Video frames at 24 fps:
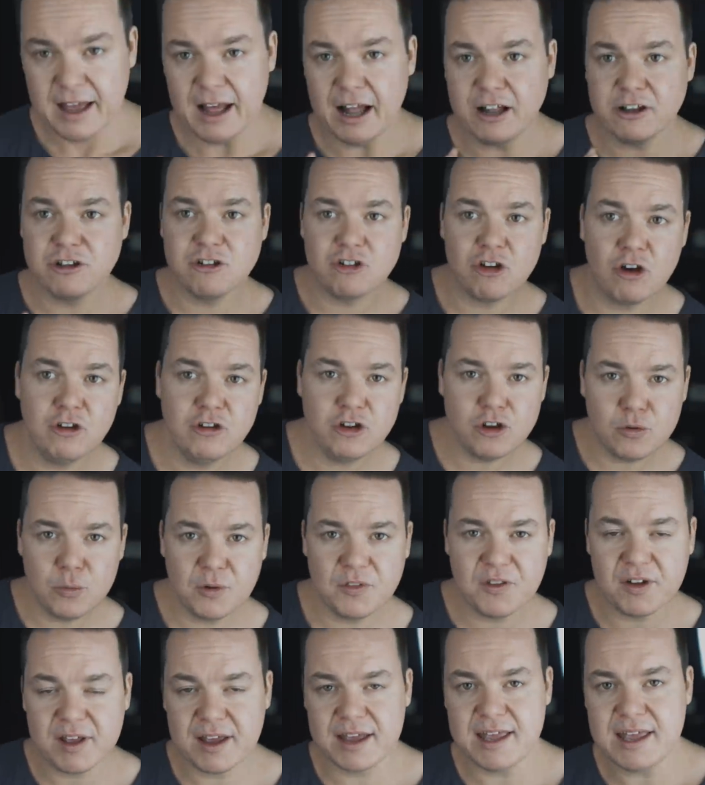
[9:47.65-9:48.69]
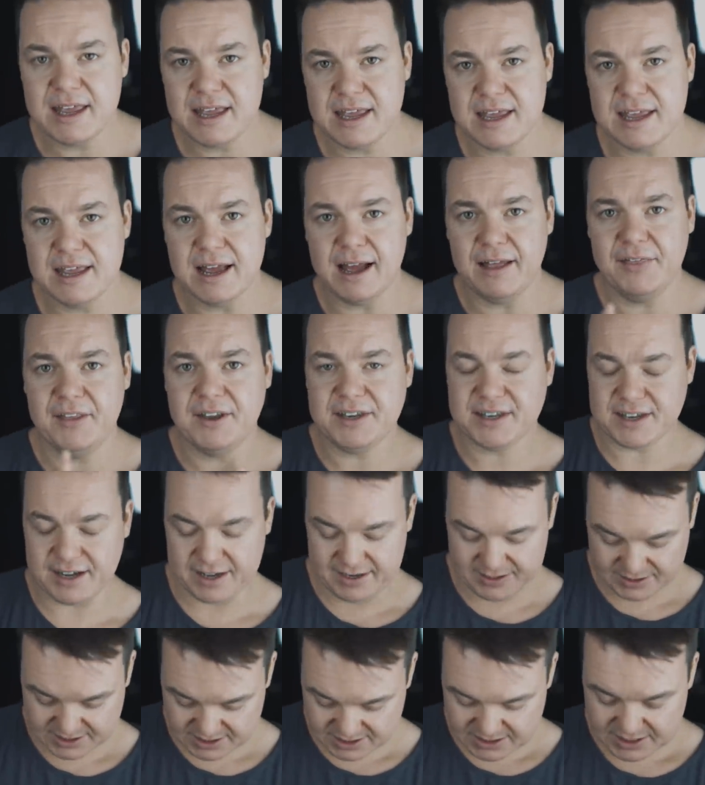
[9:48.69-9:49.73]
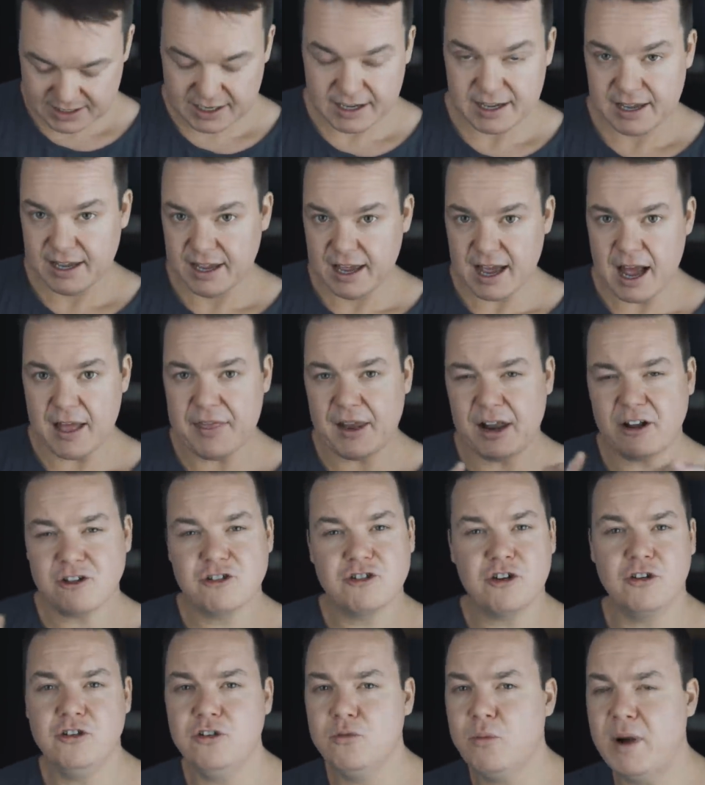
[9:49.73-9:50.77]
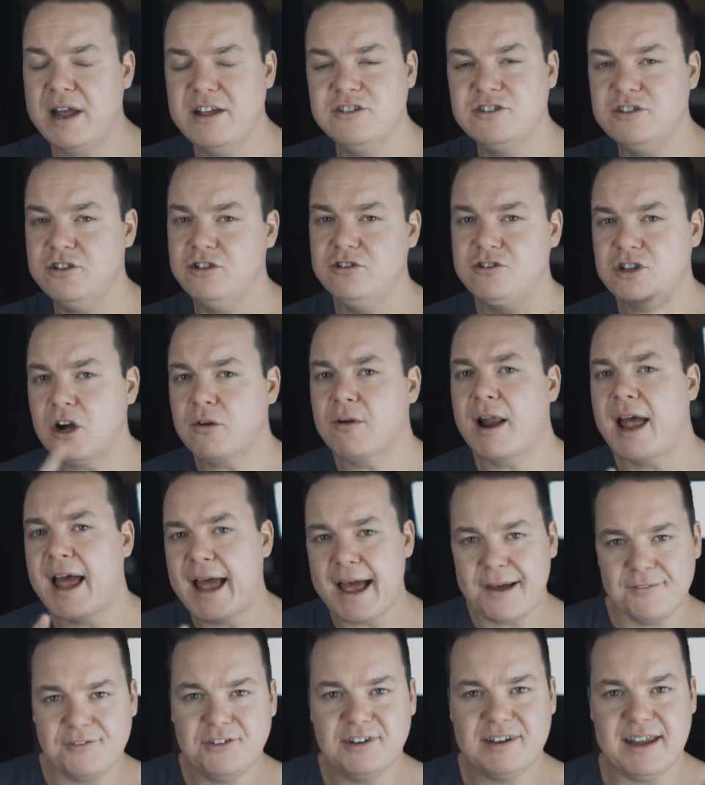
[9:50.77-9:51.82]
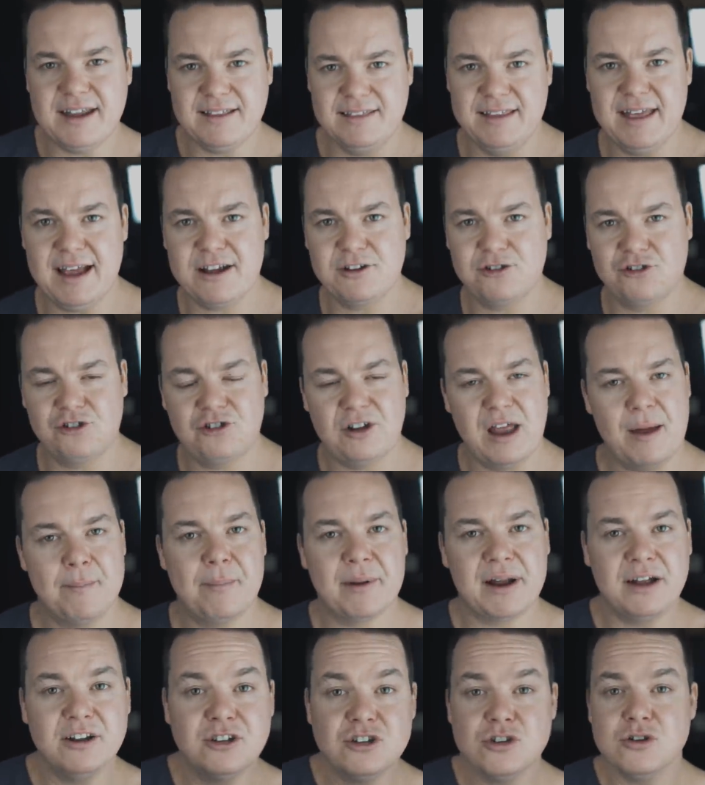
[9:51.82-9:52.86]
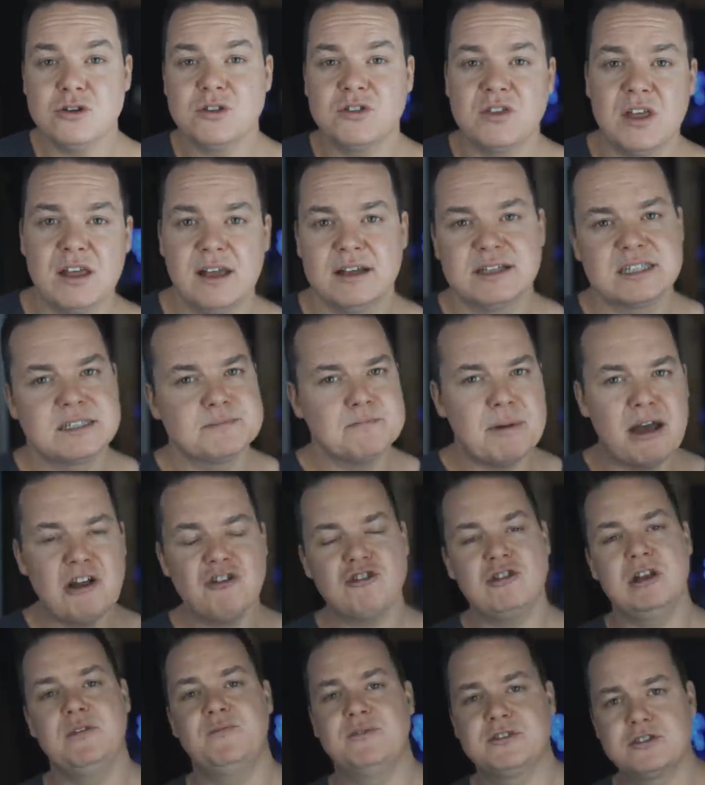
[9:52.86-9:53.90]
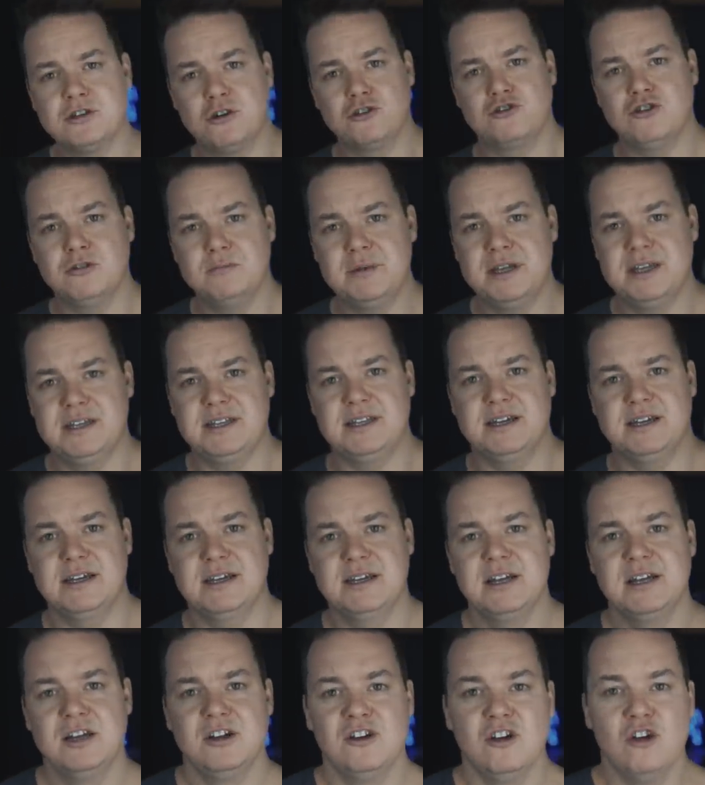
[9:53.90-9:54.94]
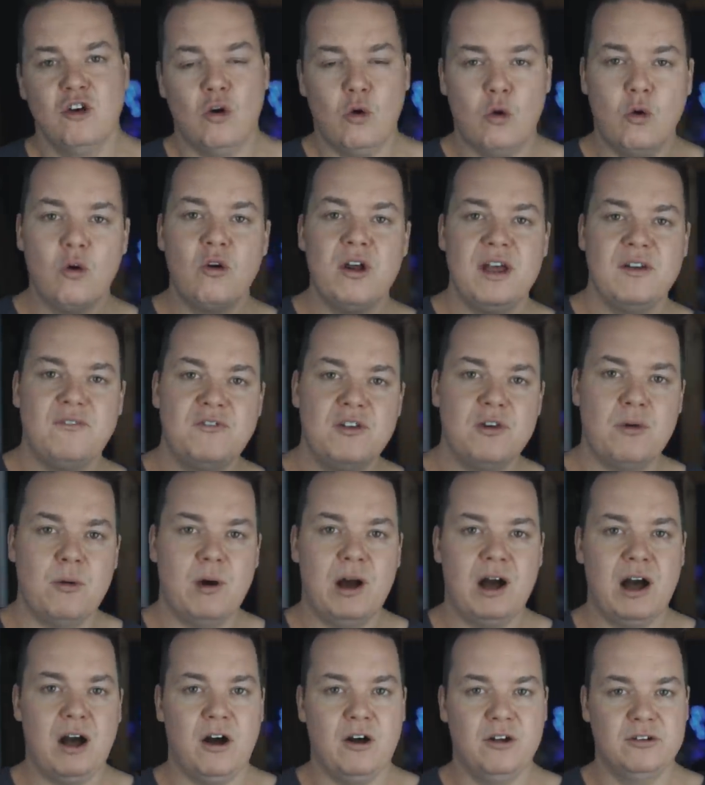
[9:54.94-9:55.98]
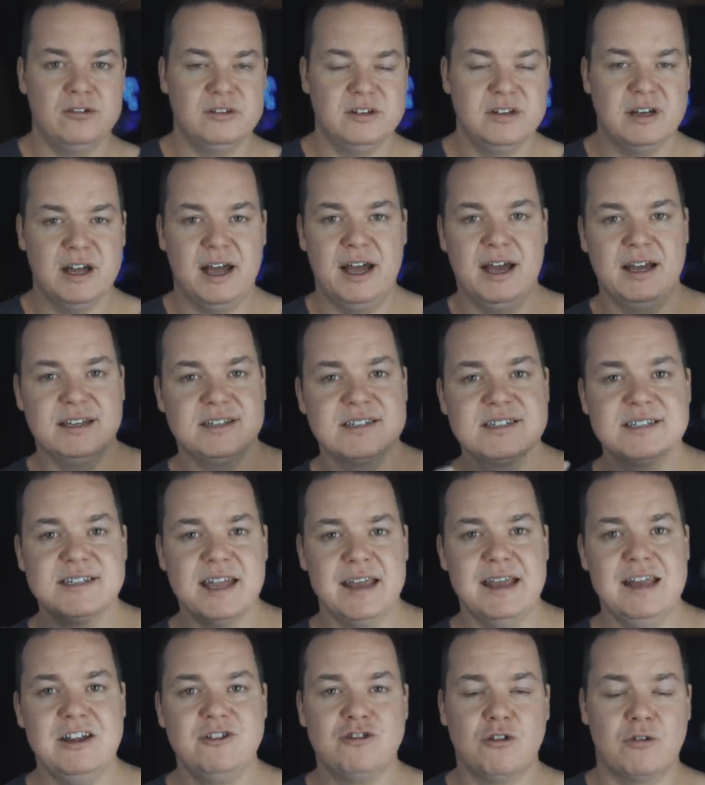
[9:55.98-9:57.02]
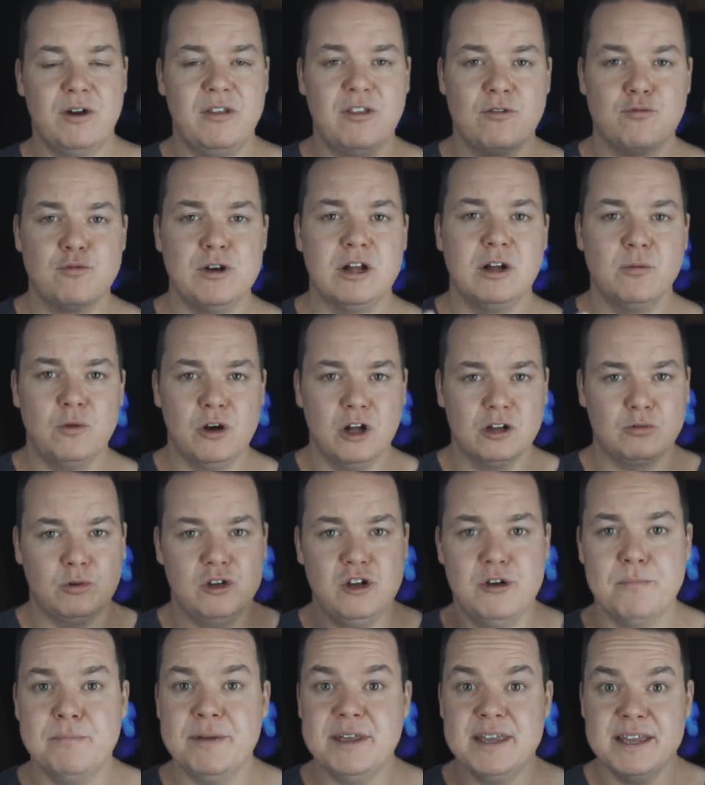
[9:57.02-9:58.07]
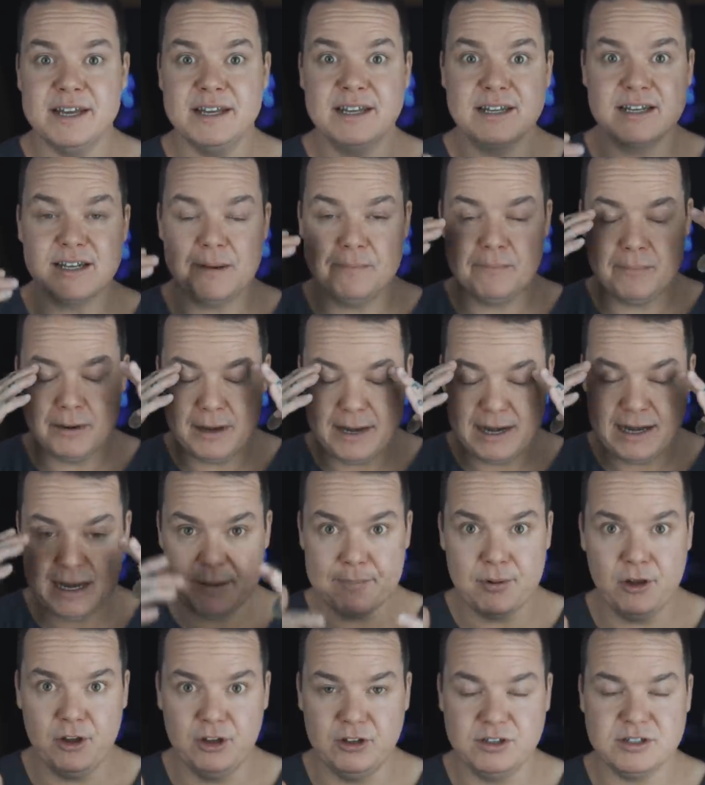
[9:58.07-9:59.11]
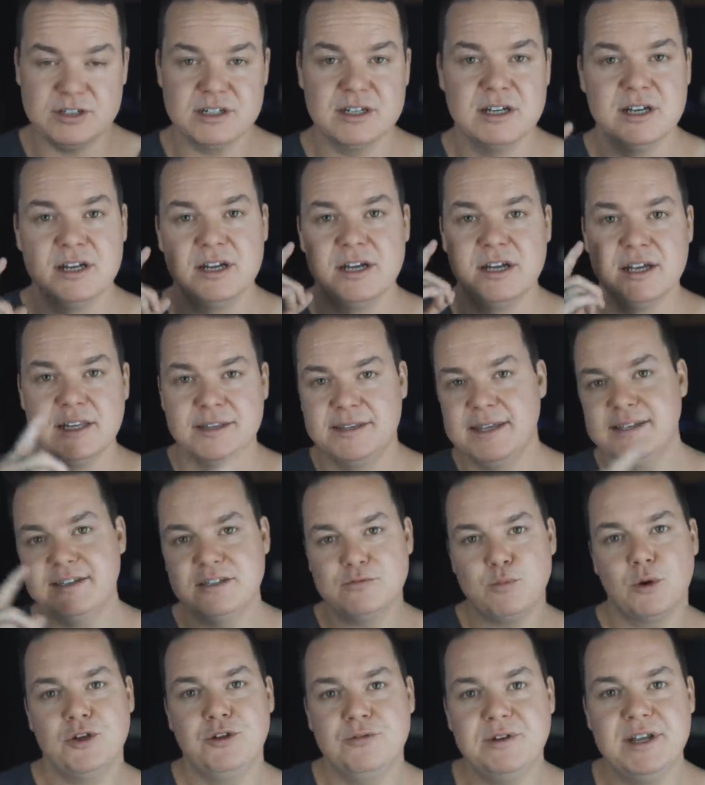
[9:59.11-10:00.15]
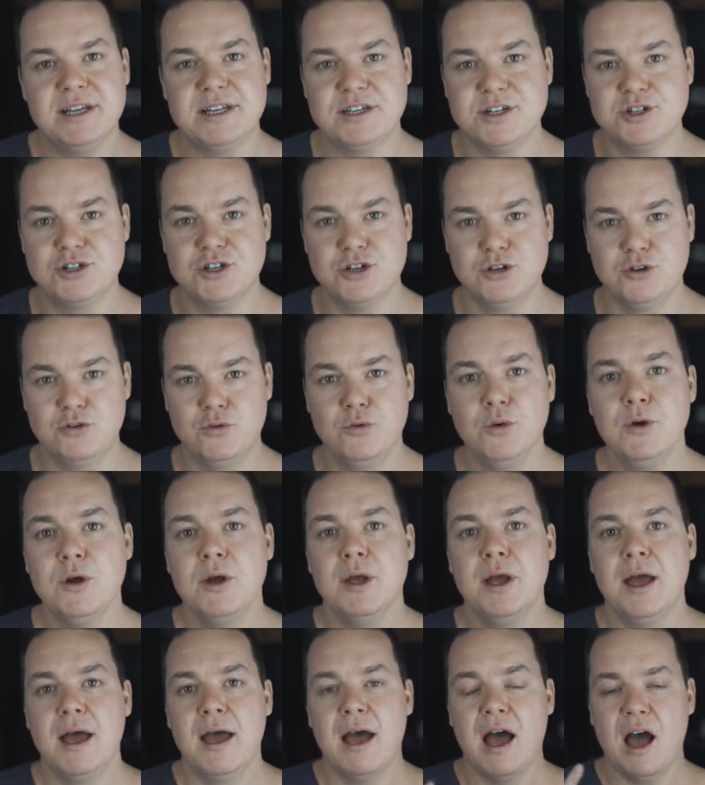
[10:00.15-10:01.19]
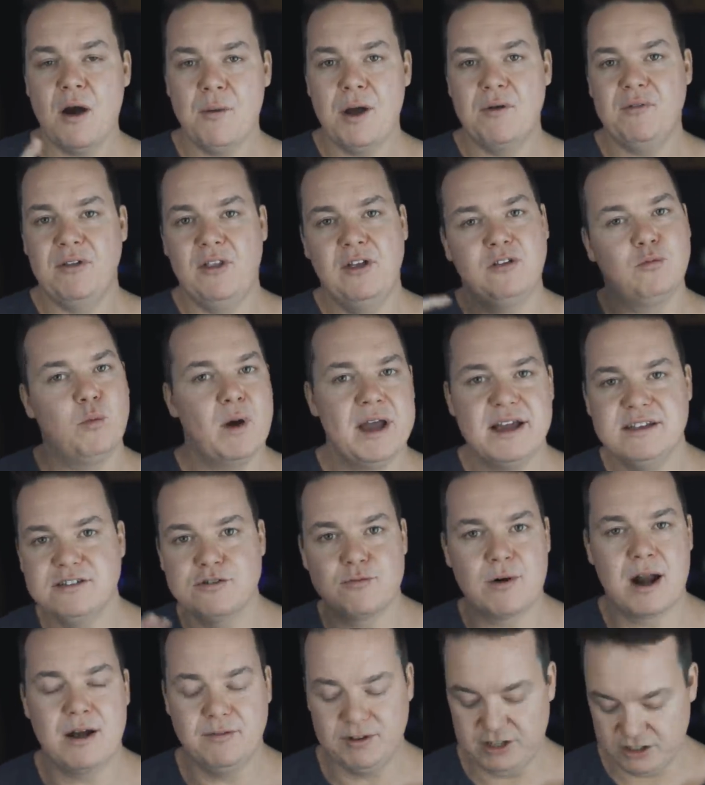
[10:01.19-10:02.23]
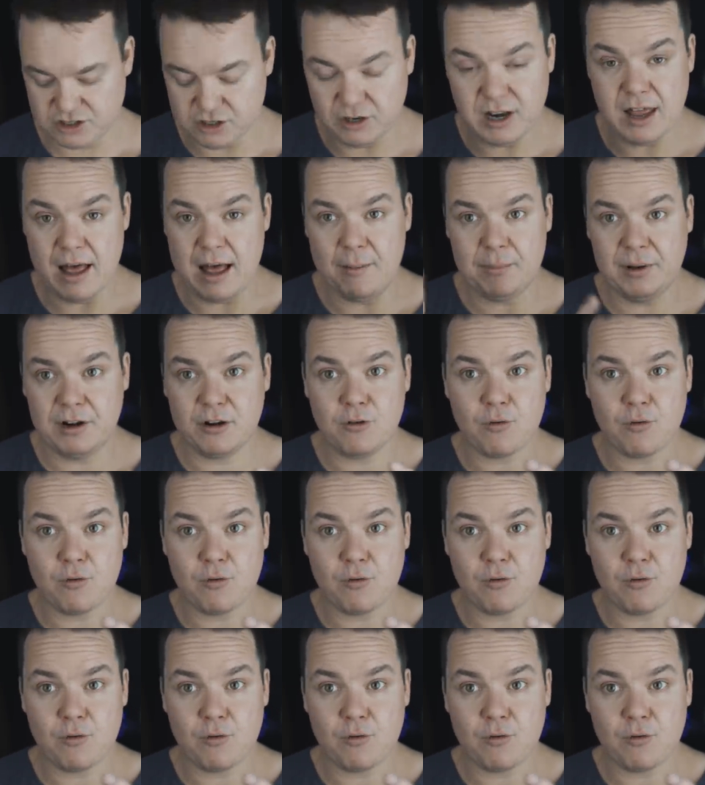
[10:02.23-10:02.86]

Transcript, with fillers: I'll show you with the key and the dice, and then I'll show you ways that you don't have to take the extra step, but I do think, especially for social media, or if you were on a stage or in the real world when you're being completely burnt, this is what you need to do. However, there's ways around it. So I'm gonna